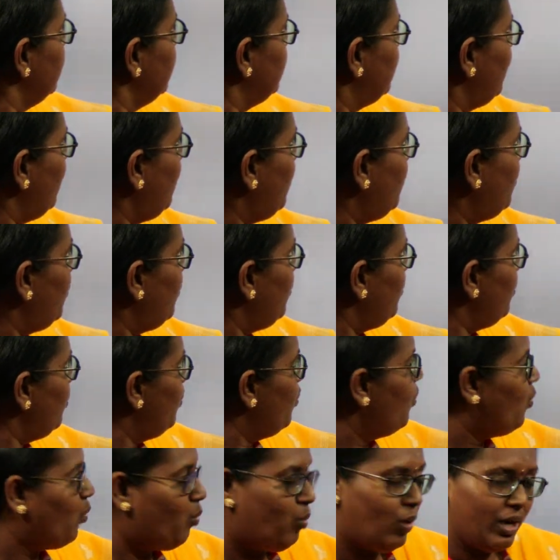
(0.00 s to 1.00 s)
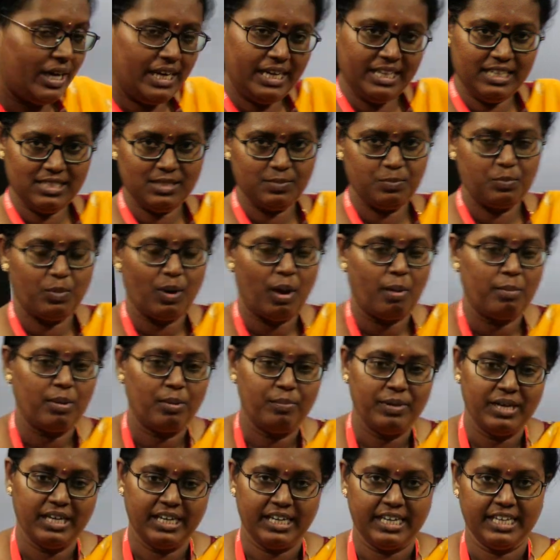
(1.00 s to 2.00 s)
So what is
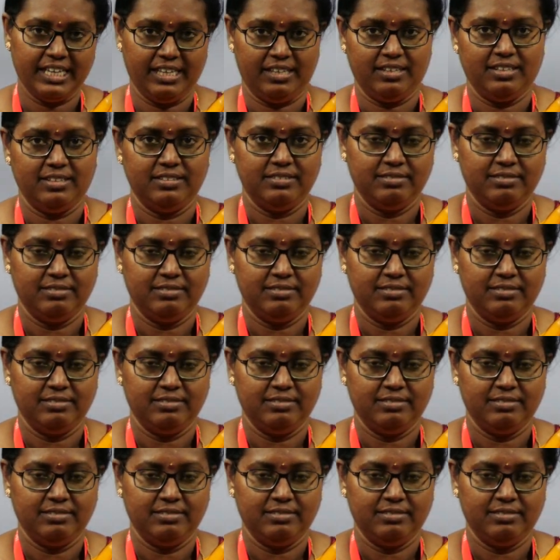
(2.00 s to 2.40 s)
probability?